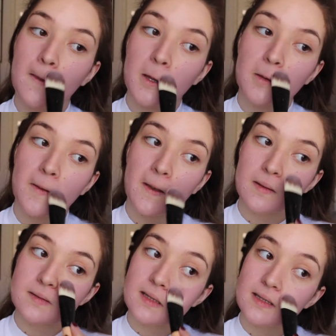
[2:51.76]
Just
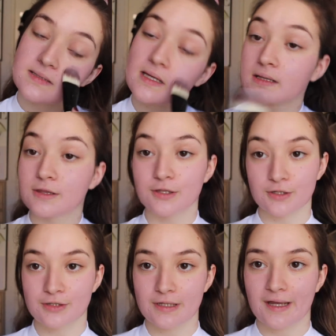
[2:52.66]
because it's
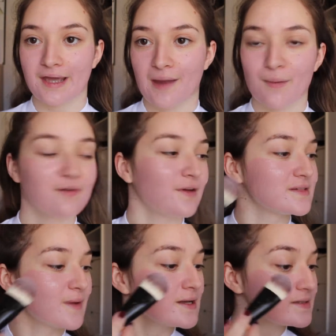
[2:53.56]
literally a Kmart
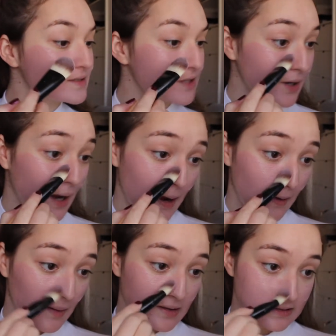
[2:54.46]
face mask. Don't know how
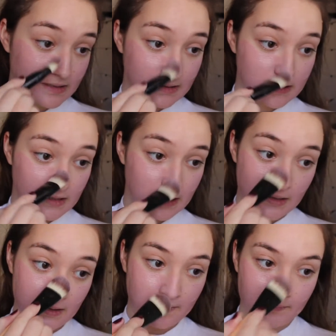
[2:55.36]
much it's gonna do.
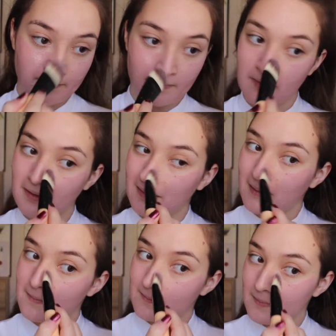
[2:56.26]

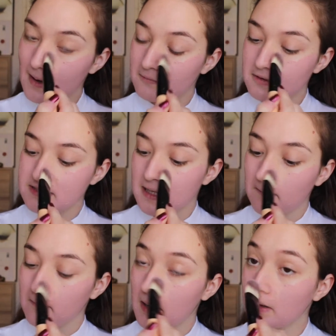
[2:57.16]
We'll see.
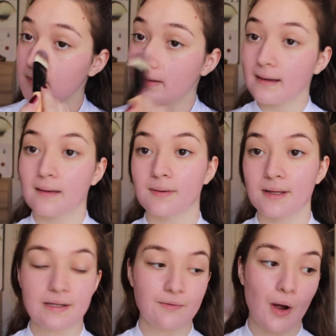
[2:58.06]
I could be
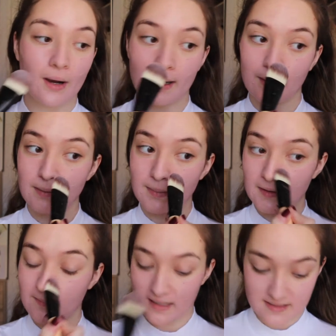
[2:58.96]
completely wrong. It could be
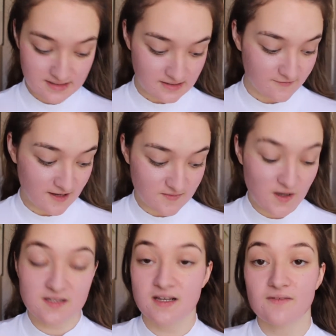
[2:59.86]
the best face
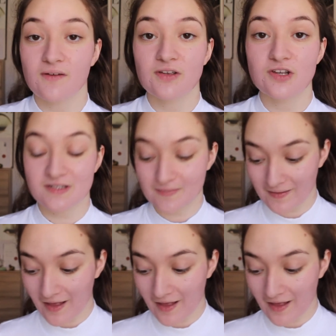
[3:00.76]
mask I've ever used in my